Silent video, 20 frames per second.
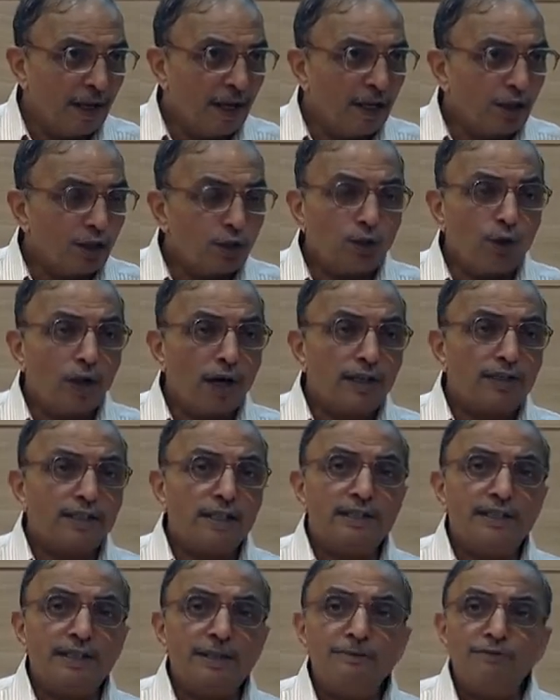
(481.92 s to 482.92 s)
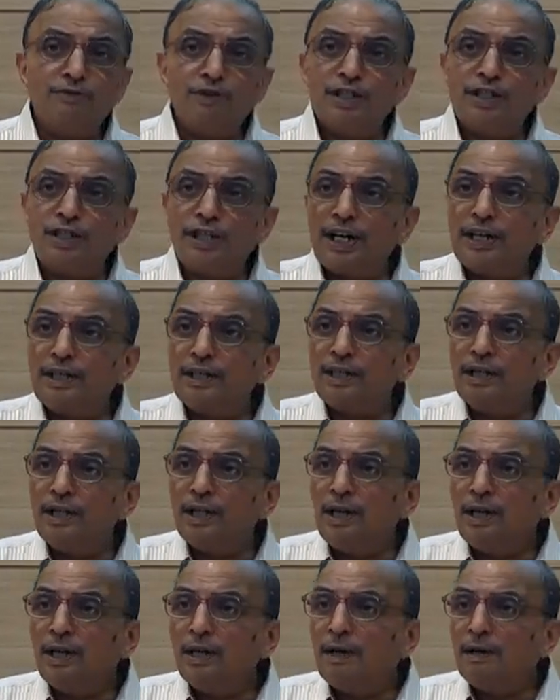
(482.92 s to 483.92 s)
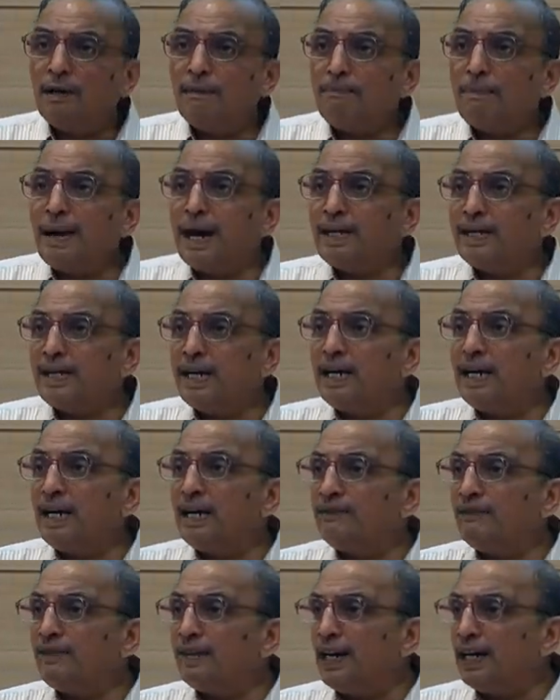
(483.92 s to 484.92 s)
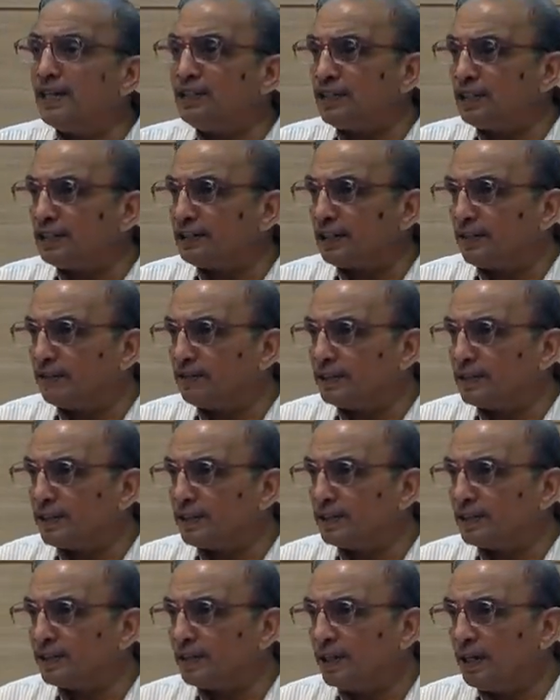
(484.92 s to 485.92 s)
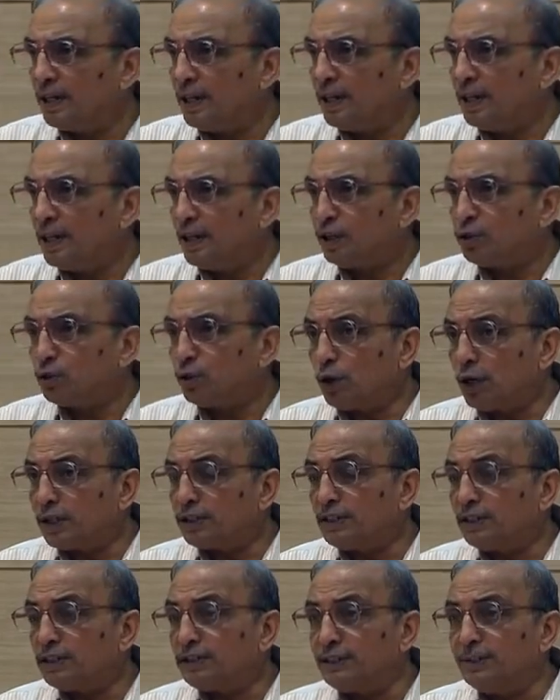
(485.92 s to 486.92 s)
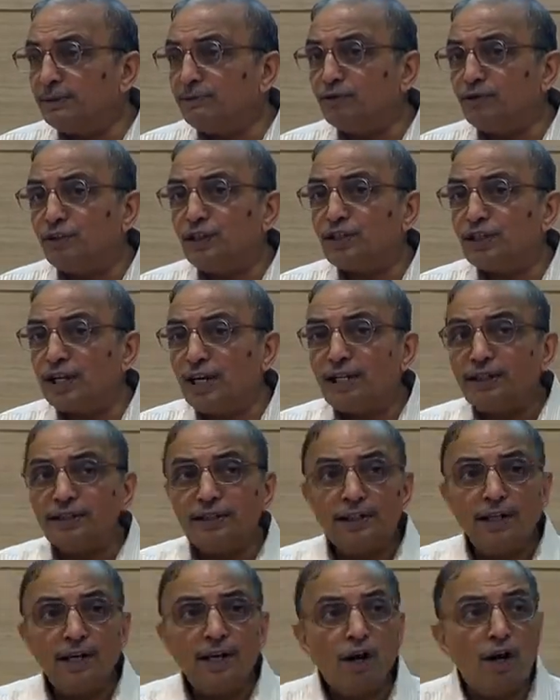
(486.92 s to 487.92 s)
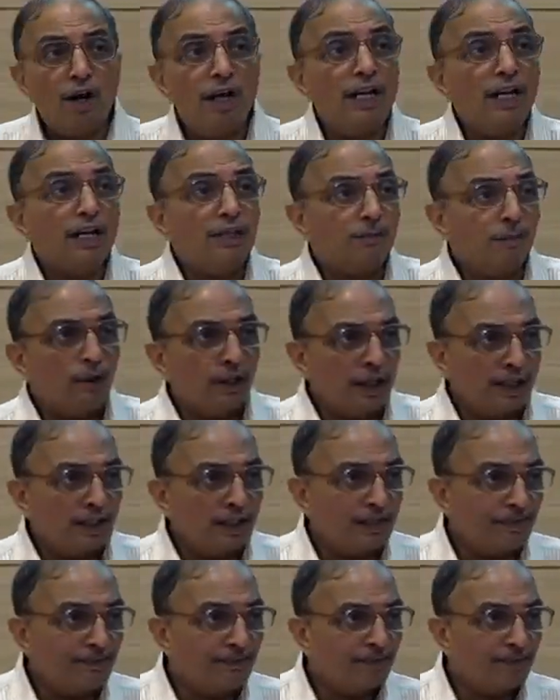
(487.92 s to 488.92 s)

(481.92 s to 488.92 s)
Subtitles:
So are systems which run banking and financial services. So are systems which run oil exploration.